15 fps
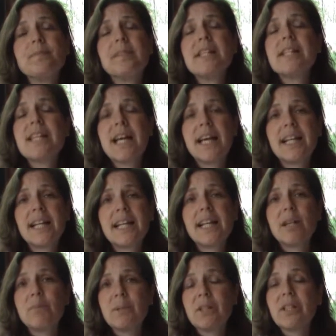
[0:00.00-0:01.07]
designing
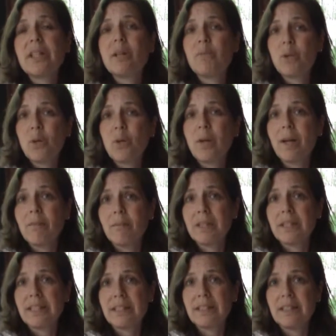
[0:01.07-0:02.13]
and building a program
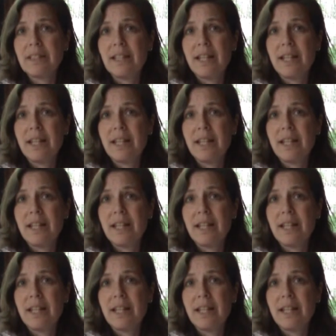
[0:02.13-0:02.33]
building